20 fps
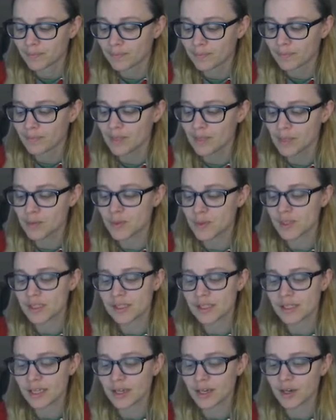This was a
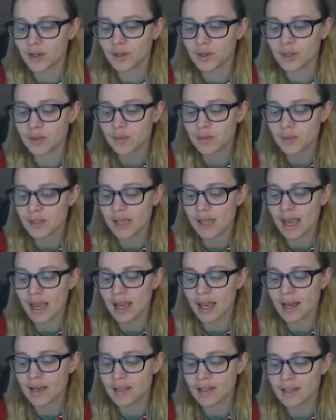sticker. This was
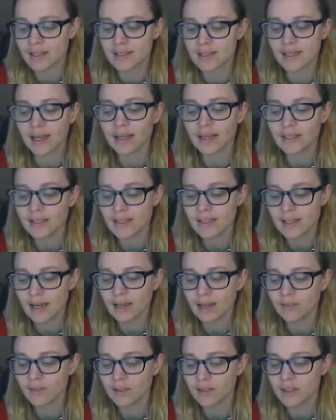the second
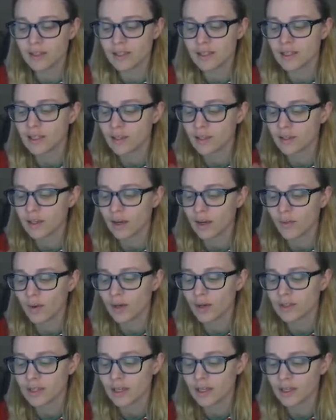design for a sticker that I
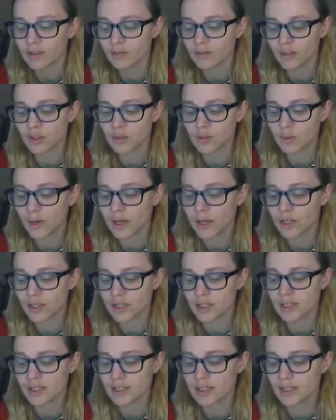worked on. The first one I
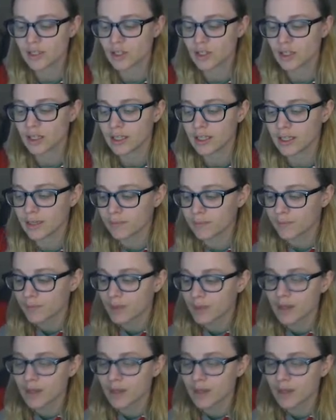just did digitally.